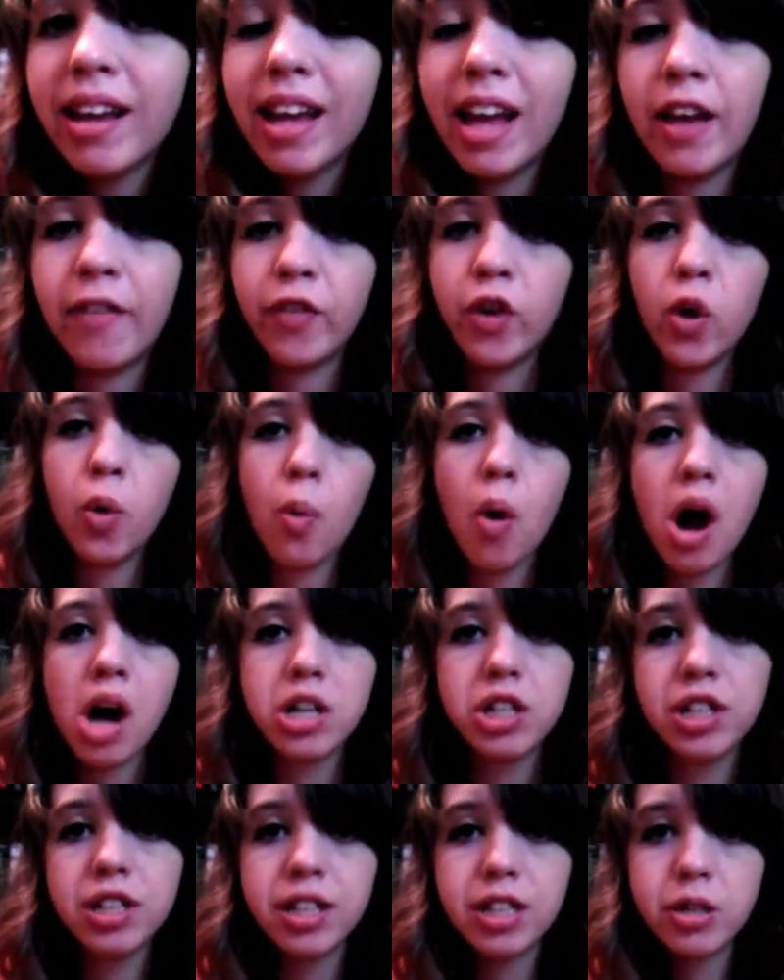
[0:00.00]
If you're
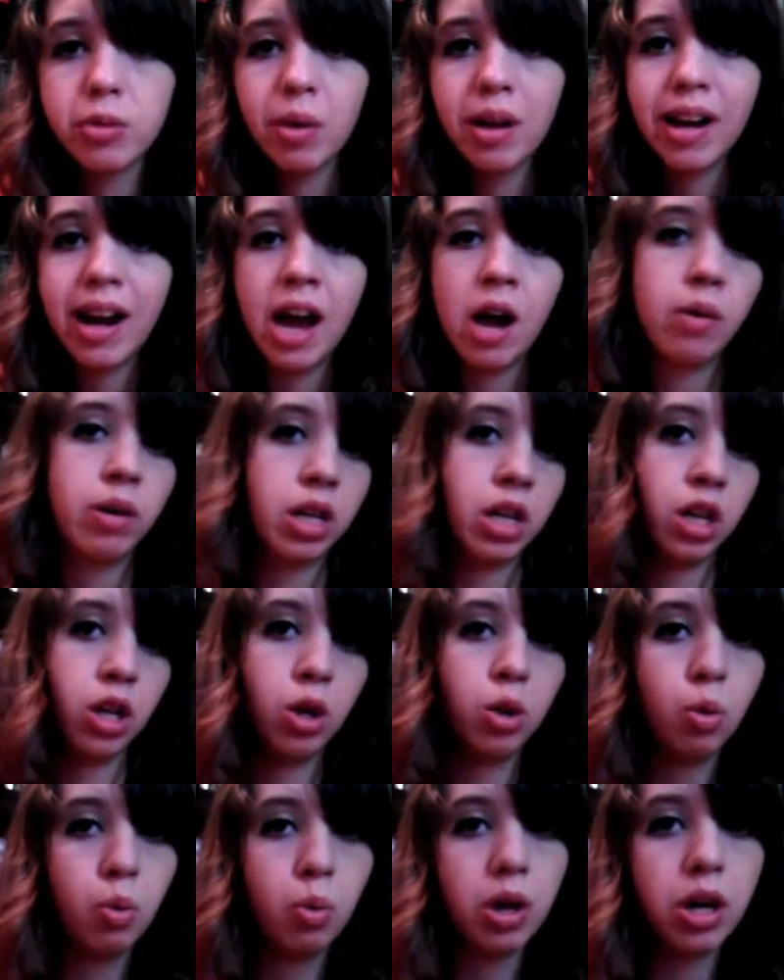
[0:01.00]
watching this right now and
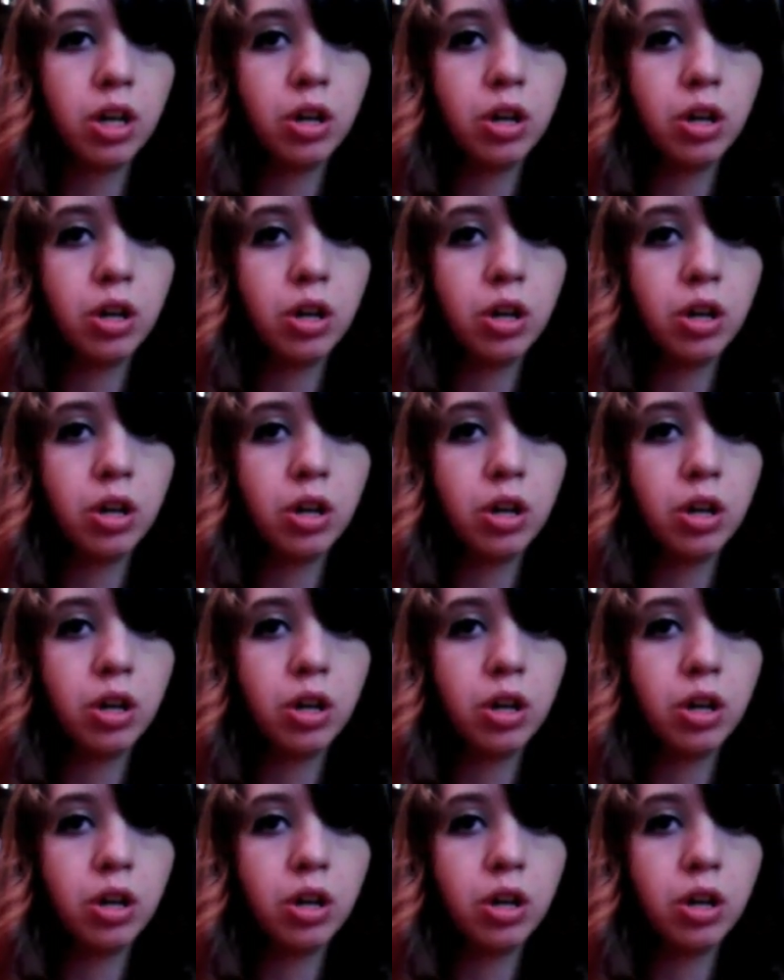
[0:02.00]
you want